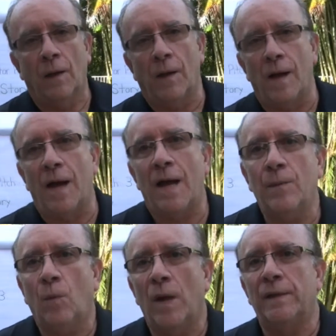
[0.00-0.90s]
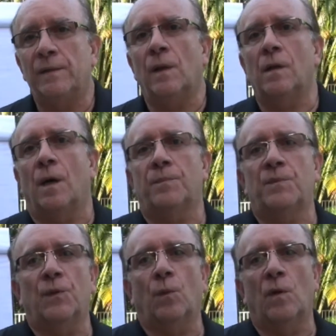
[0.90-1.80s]
I went up
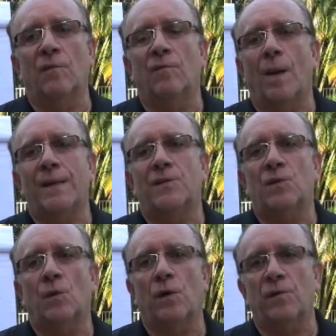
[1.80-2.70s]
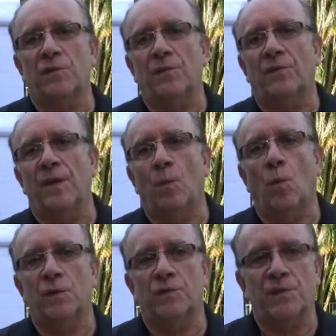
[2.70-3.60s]
to one of Mike Sawyer's
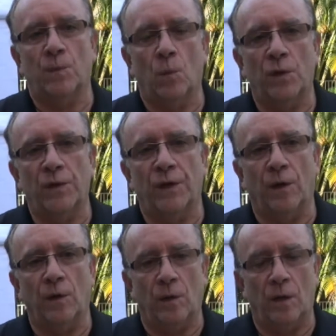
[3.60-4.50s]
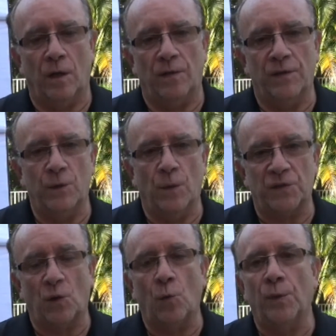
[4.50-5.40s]
events one year, the
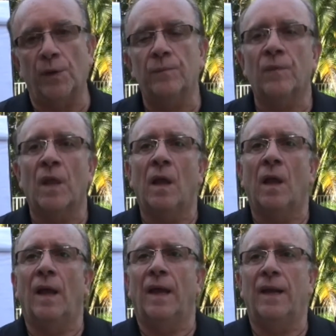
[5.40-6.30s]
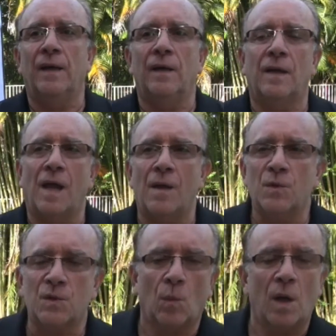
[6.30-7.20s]
U.S. Open, and I
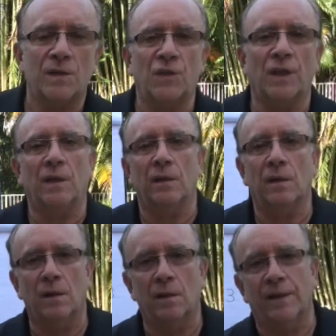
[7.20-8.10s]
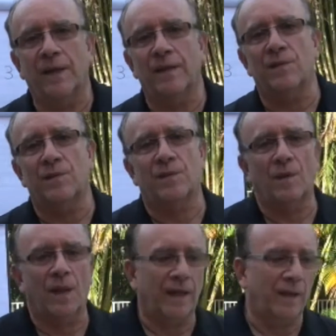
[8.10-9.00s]
was watching kids
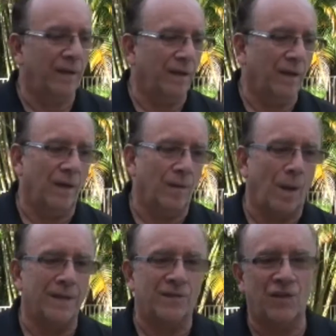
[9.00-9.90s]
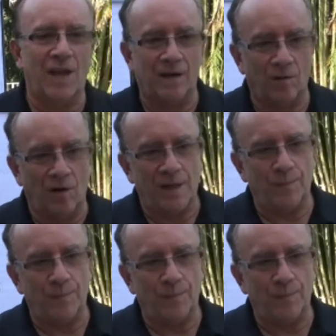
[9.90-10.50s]
like Mike Chatterat